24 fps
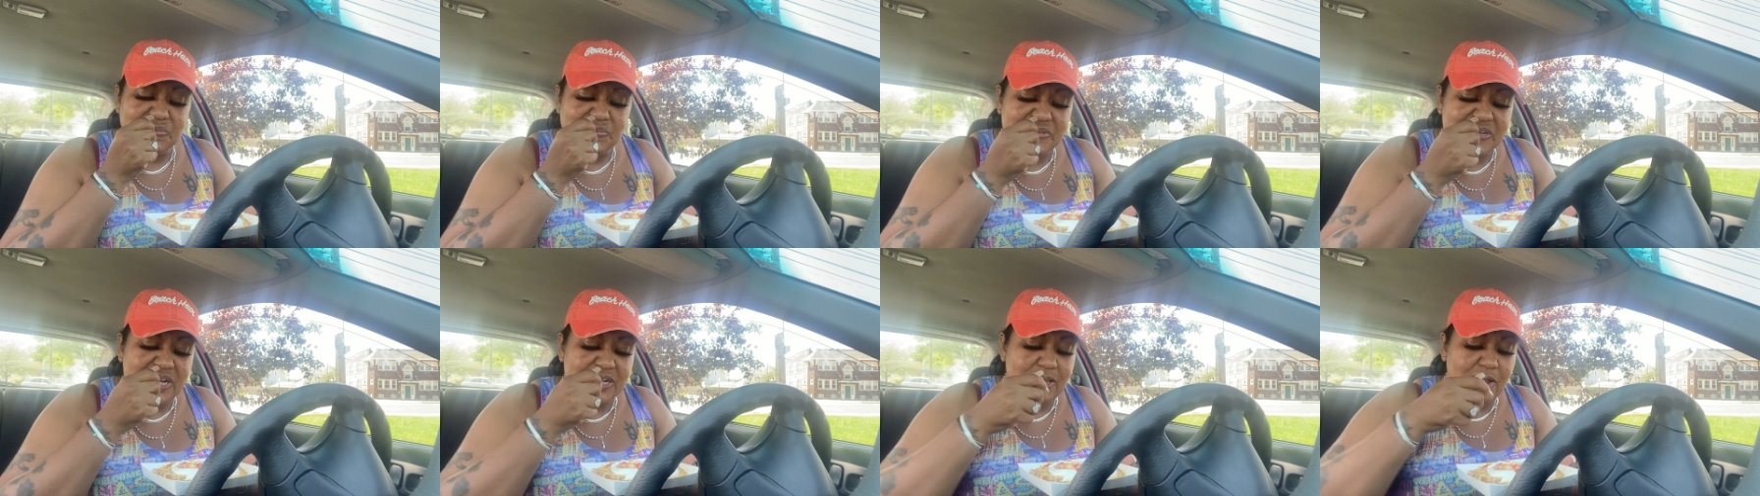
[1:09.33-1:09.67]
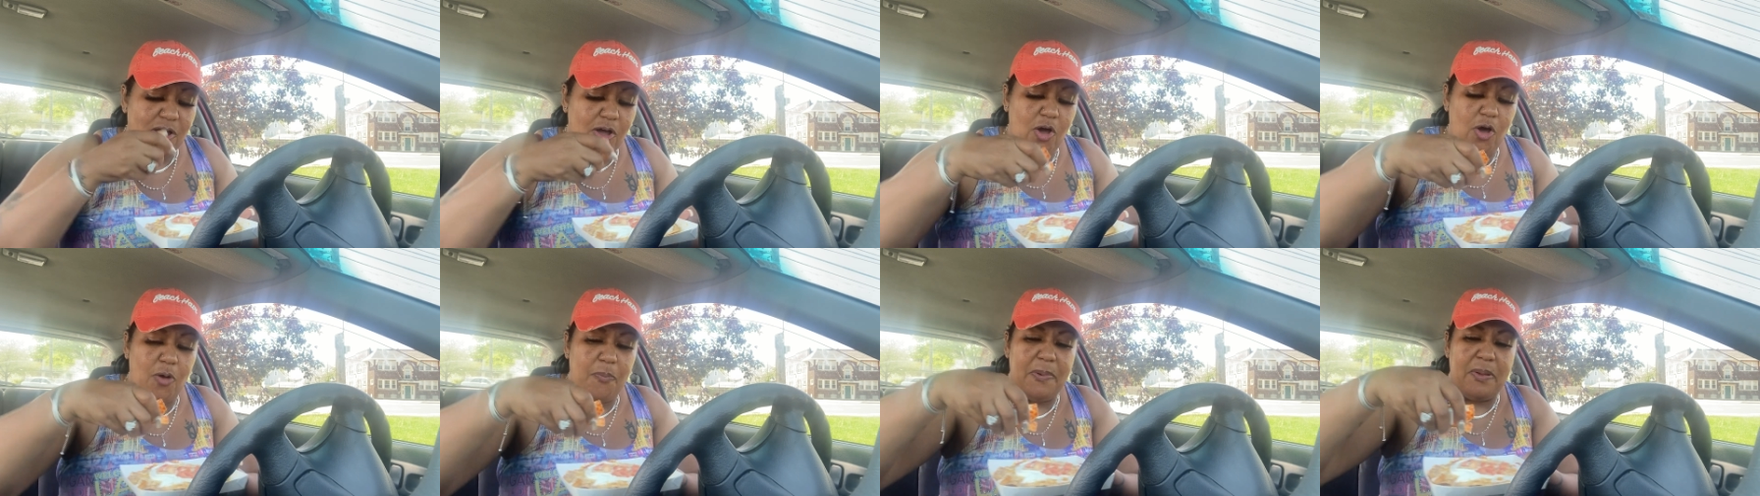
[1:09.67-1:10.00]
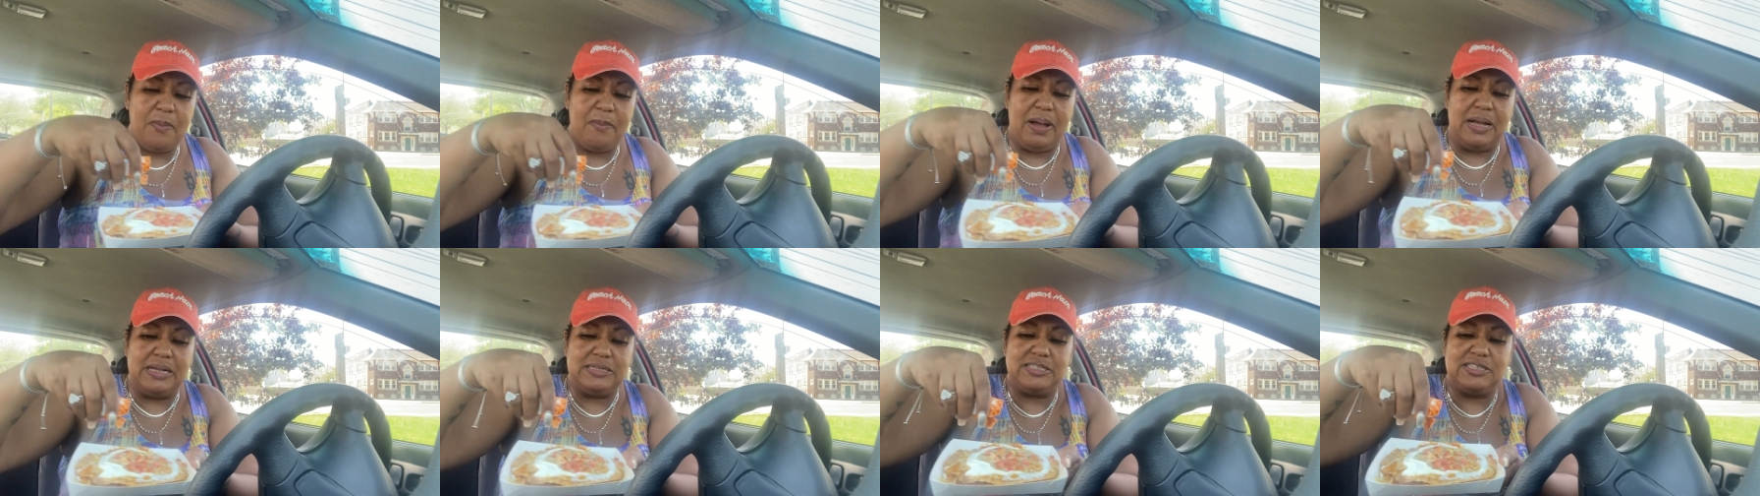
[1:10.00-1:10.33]
about to
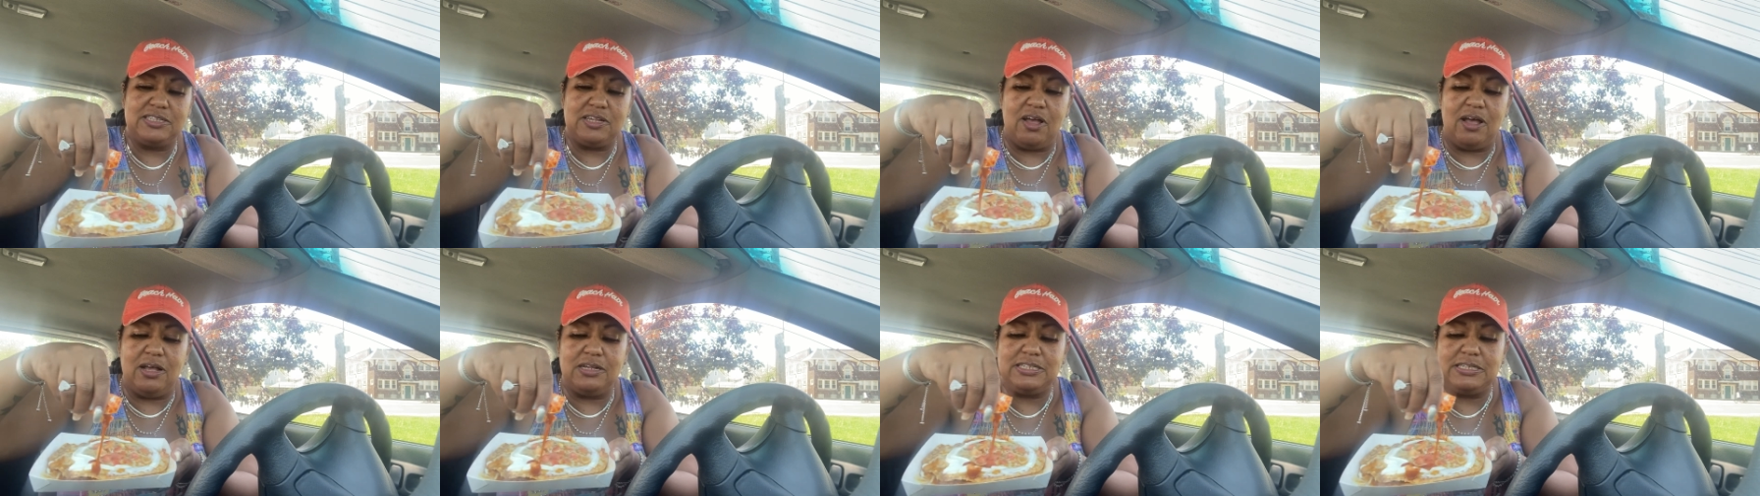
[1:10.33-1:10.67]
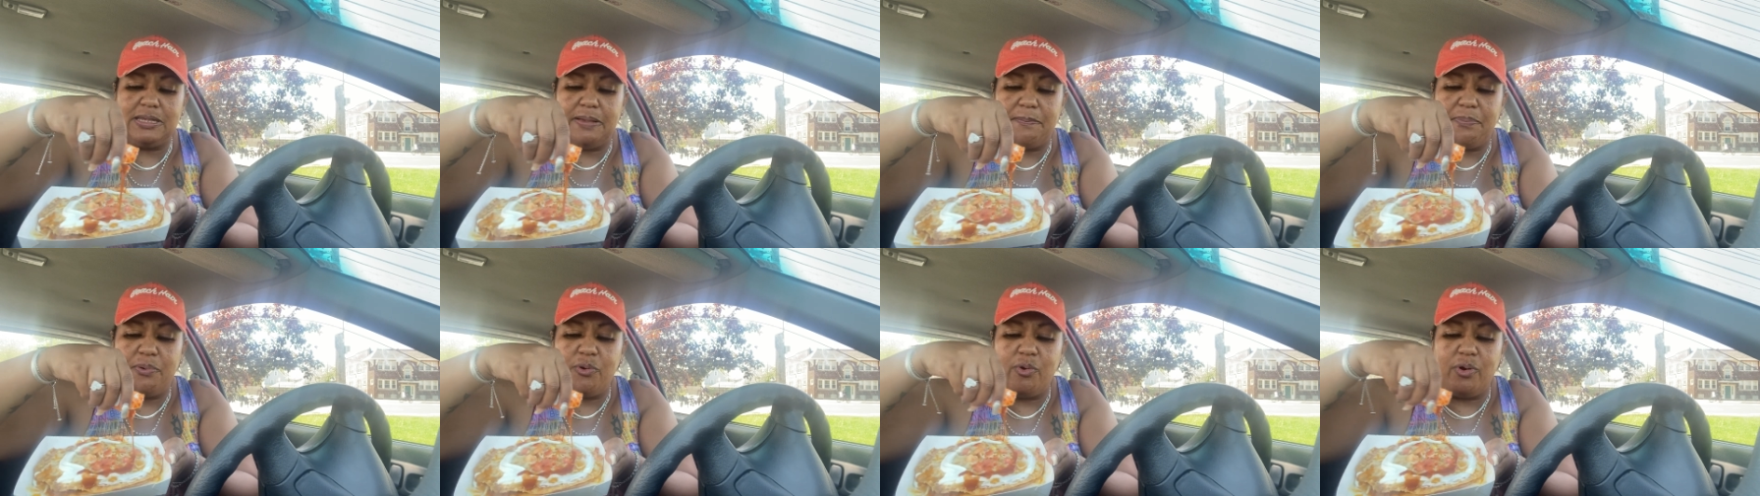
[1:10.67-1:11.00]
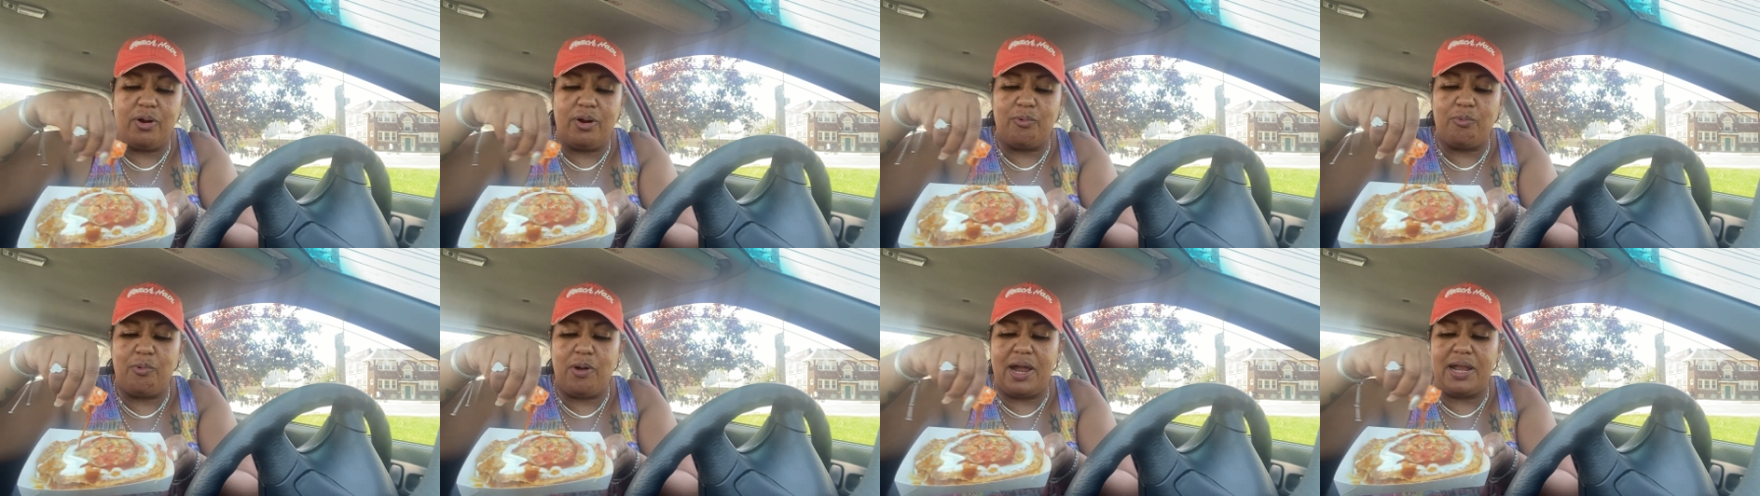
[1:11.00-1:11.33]
open my sauce and
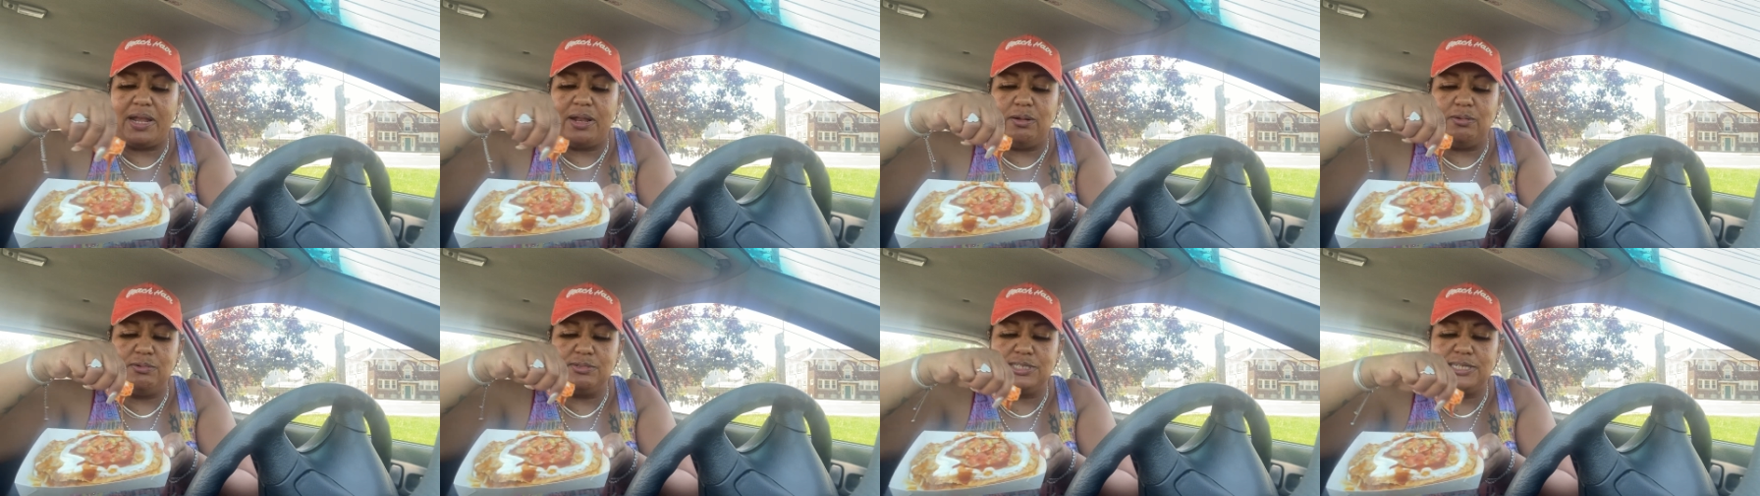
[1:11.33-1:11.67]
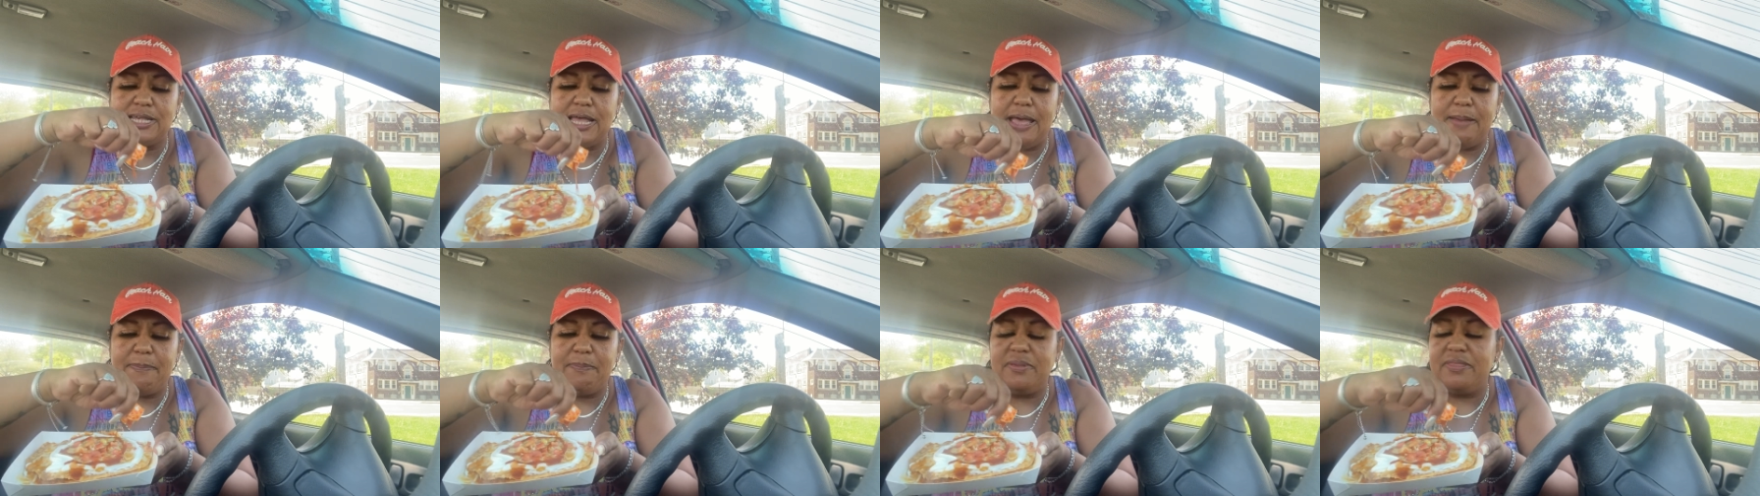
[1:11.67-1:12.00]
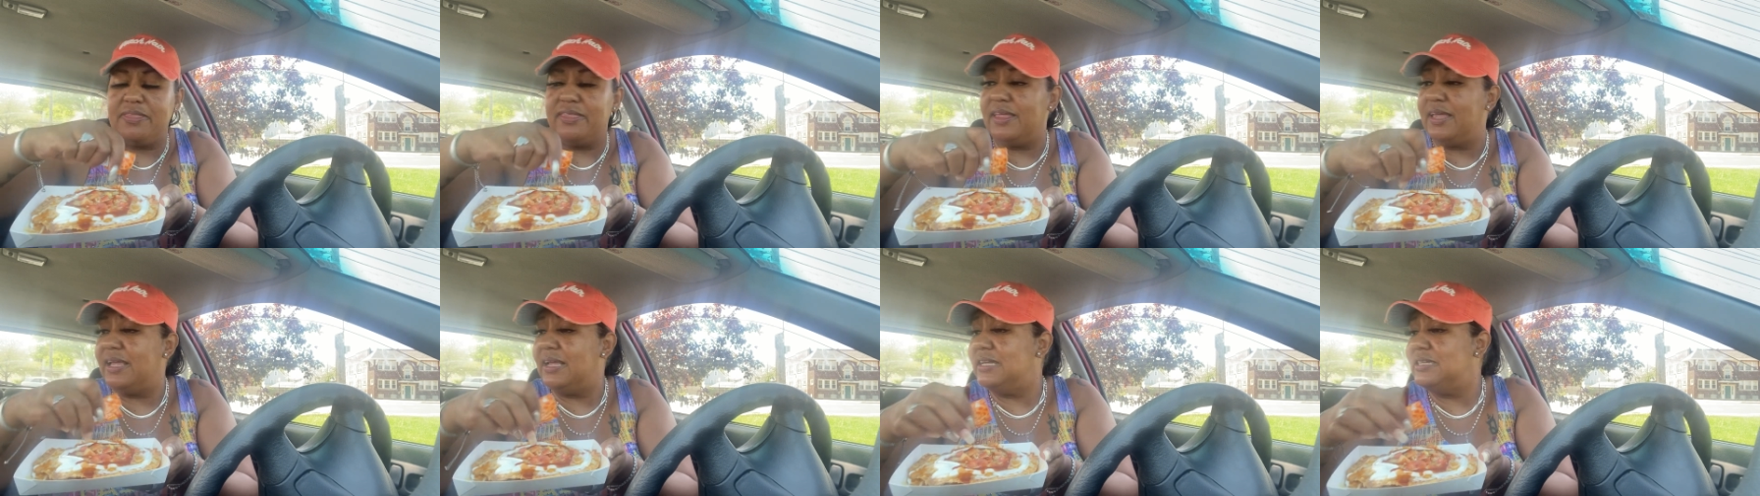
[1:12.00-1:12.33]
pour it right on top of
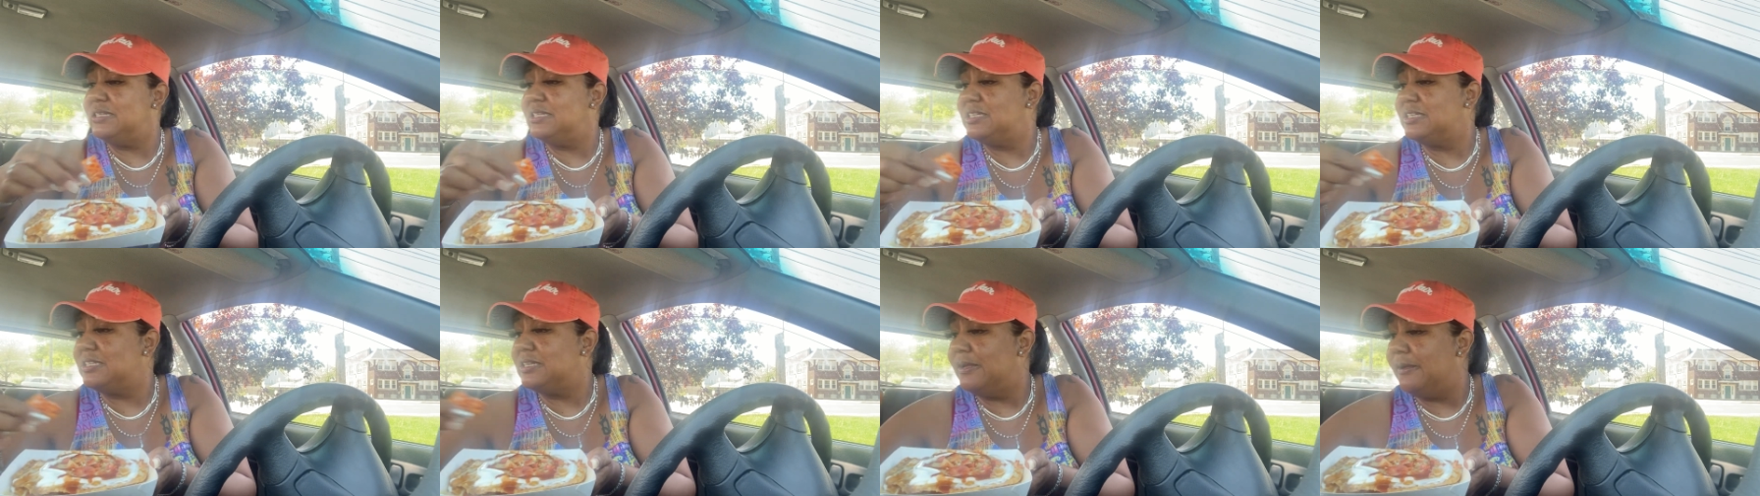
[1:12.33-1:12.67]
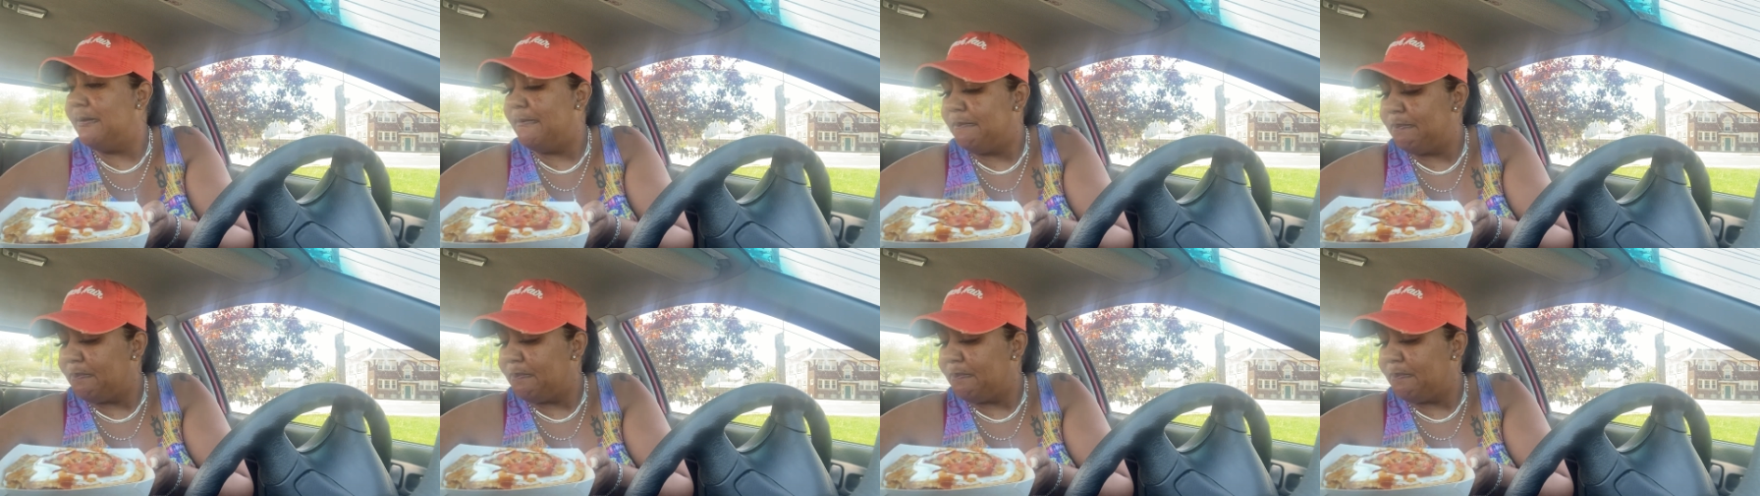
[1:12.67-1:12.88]
this.